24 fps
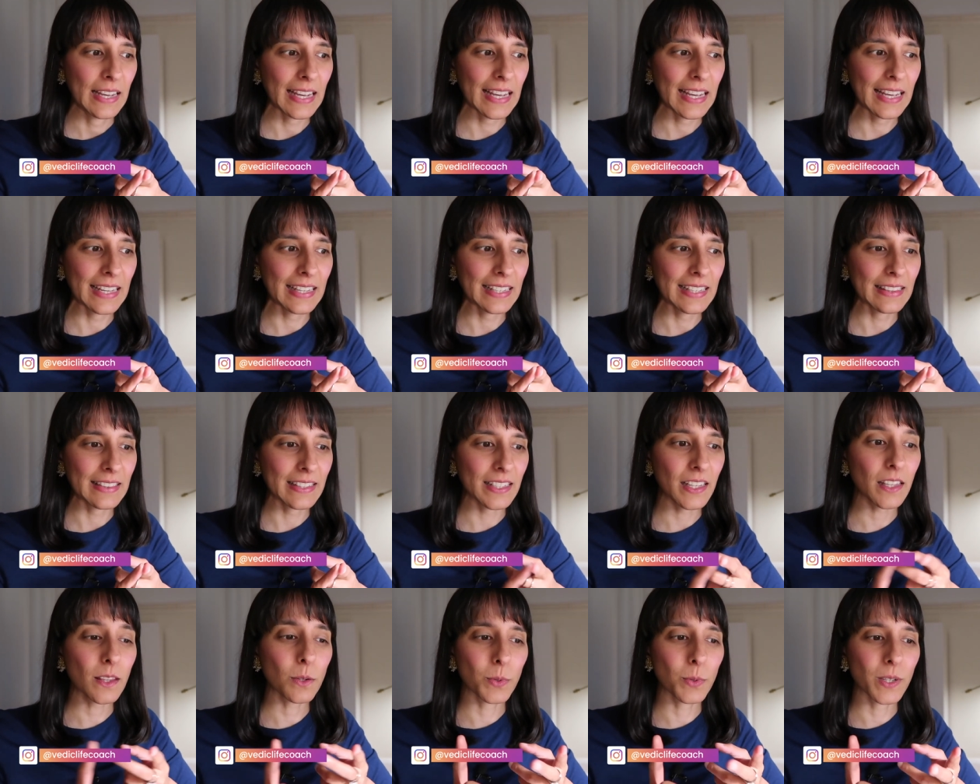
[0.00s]
And
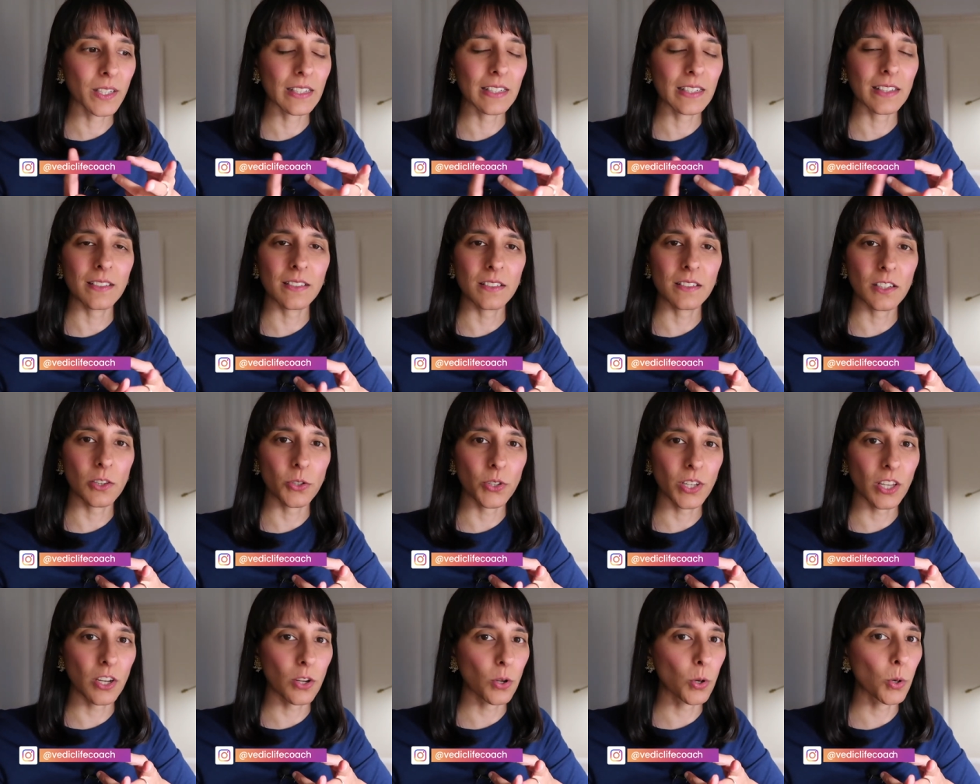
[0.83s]
the other one is to
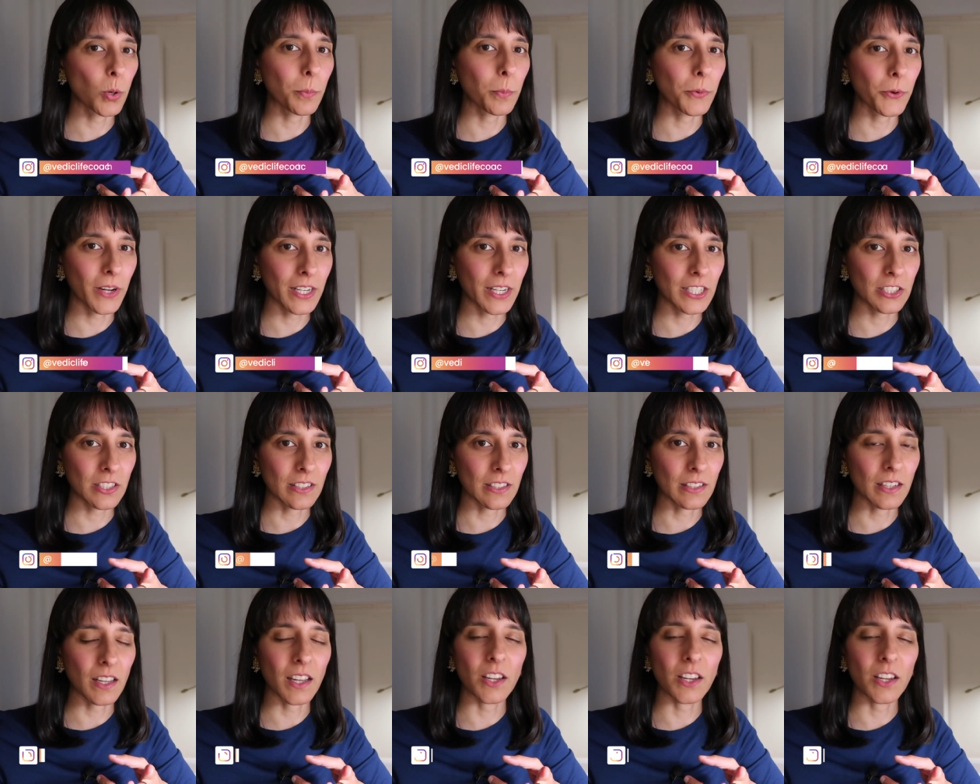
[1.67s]
look at a corporation.